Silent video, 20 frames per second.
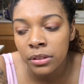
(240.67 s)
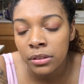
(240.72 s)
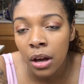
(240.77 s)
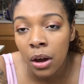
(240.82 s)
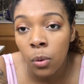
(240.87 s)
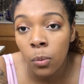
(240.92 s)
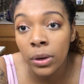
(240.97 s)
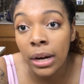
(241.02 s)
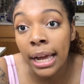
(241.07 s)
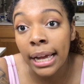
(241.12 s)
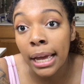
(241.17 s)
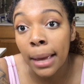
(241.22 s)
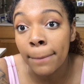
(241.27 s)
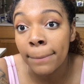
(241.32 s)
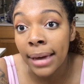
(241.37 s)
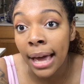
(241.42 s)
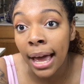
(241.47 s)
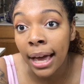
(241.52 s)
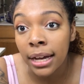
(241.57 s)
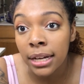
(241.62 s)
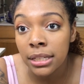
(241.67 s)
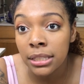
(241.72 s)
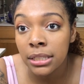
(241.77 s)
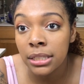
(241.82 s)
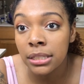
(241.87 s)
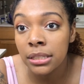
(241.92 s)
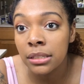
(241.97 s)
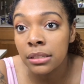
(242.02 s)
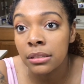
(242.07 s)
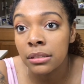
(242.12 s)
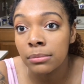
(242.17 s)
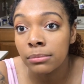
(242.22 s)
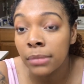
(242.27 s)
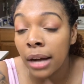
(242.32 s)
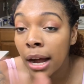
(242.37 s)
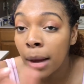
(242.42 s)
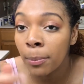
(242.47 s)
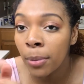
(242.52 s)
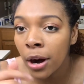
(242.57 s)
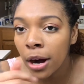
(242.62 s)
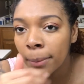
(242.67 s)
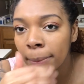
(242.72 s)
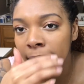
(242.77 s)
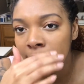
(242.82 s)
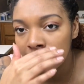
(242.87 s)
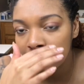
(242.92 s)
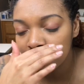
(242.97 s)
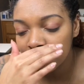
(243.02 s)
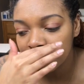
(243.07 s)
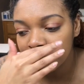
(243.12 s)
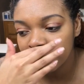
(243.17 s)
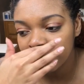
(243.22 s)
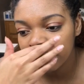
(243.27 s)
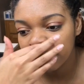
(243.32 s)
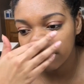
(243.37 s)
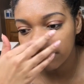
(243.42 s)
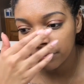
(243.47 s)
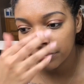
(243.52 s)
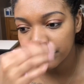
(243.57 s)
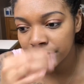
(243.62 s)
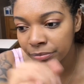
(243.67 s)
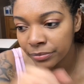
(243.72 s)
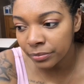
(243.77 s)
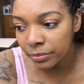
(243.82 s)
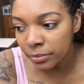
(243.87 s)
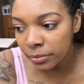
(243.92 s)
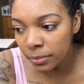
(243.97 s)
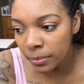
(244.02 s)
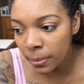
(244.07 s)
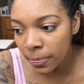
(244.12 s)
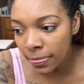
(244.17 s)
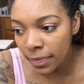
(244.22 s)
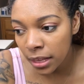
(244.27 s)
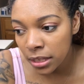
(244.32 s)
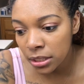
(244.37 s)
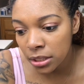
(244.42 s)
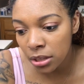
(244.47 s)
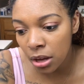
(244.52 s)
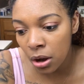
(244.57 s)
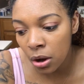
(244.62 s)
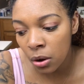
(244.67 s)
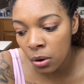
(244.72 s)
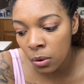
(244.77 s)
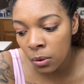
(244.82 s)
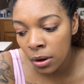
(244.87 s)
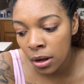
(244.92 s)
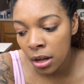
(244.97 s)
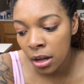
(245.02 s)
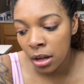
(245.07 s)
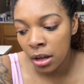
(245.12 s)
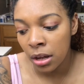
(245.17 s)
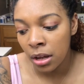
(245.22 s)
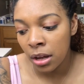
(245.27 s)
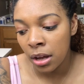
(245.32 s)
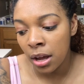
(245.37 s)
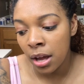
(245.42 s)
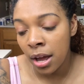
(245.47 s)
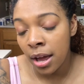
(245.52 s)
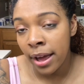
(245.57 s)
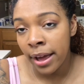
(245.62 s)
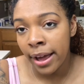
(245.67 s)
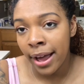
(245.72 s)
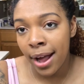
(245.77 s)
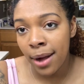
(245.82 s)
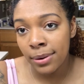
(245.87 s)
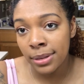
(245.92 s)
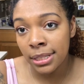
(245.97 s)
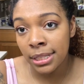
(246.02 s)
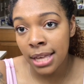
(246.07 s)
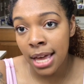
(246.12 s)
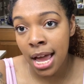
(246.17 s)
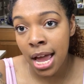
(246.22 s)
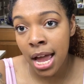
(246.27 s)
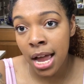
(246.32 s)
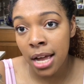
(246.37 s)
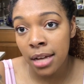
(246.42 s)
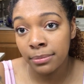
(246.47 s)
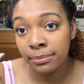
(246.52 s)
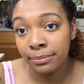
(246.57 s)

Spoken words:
when I get back to my apartment. So I was like,